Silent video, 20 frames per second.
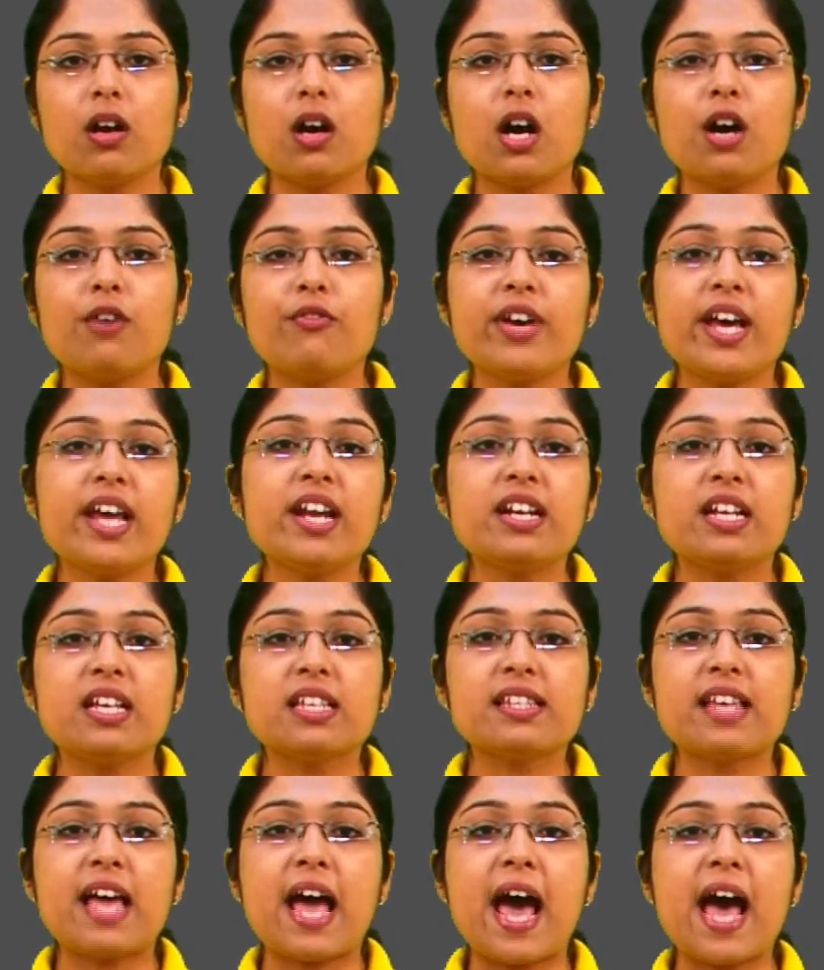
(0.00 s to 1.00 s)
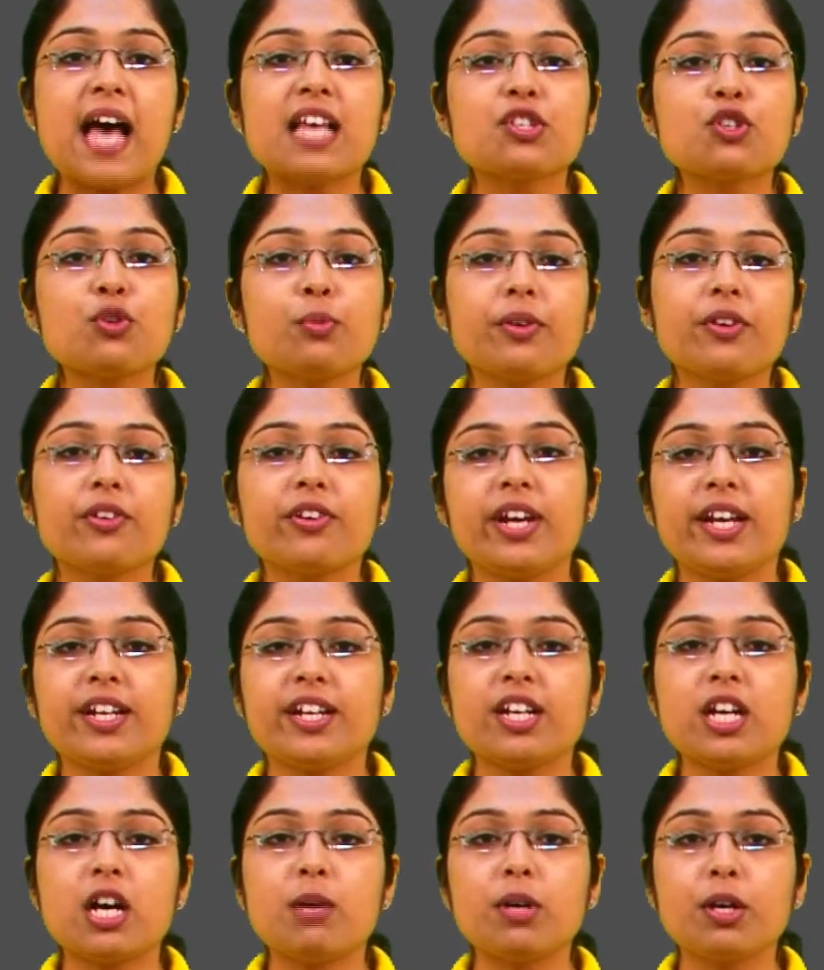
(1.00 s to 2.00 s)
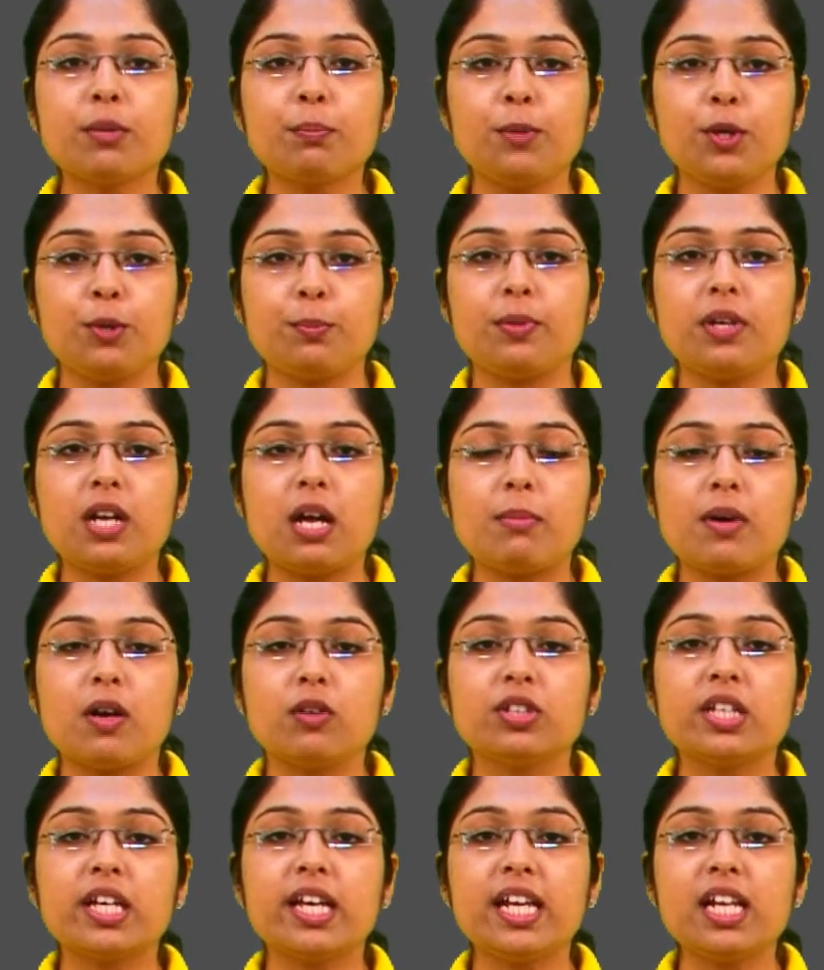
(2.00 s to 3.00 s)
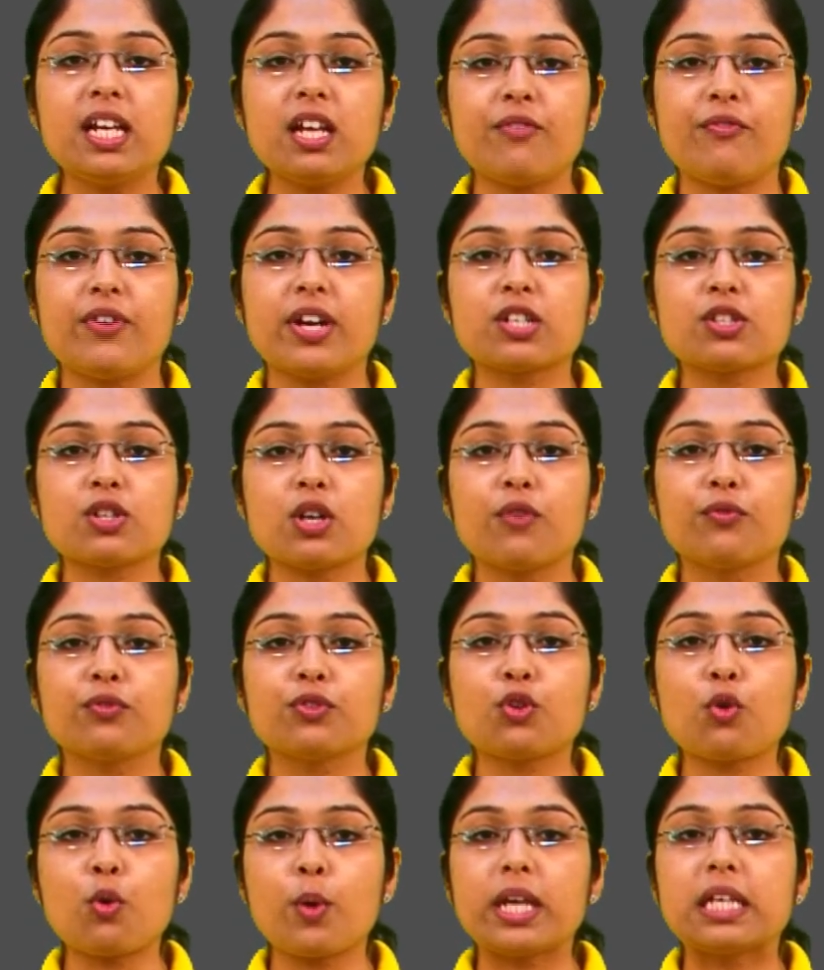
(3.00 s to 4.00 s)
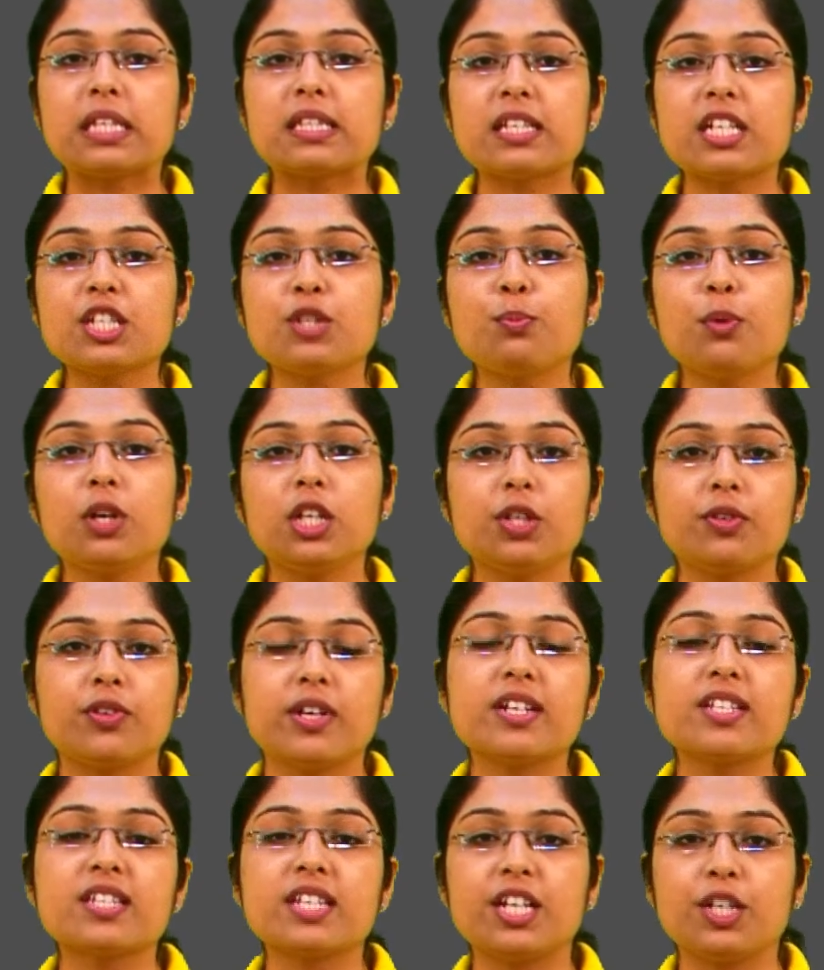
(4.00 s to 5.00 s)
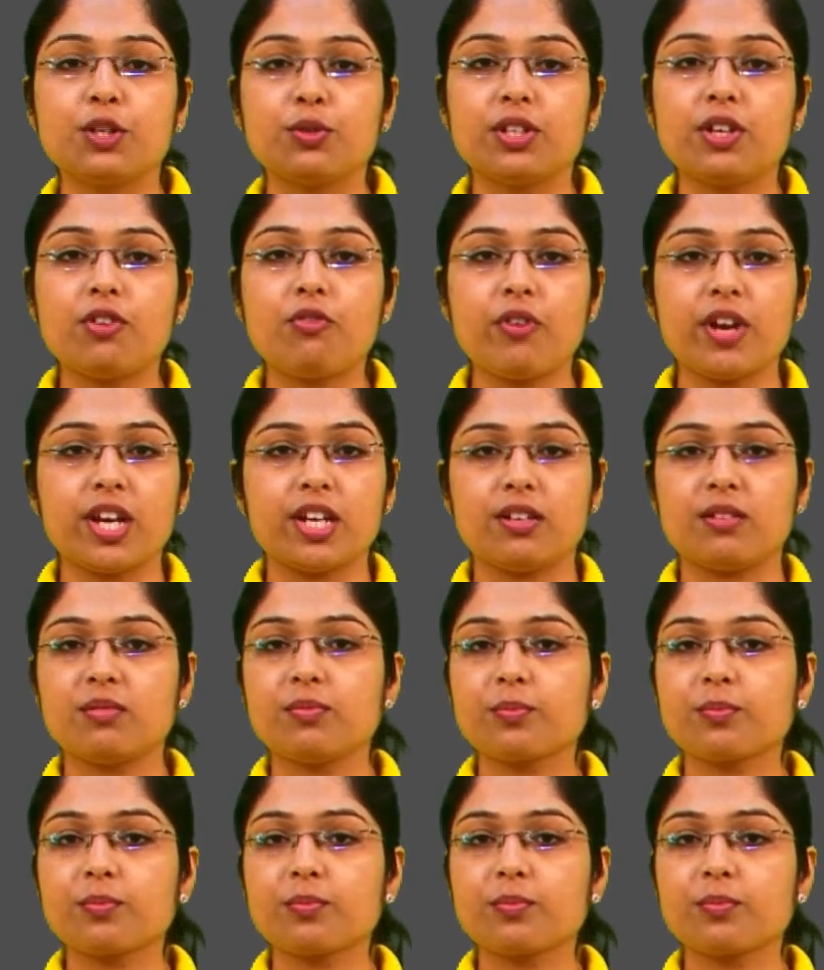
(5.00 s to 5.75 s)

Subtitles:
Awareness has to be created among people about the ill effects of throwing such pollutants into the drain.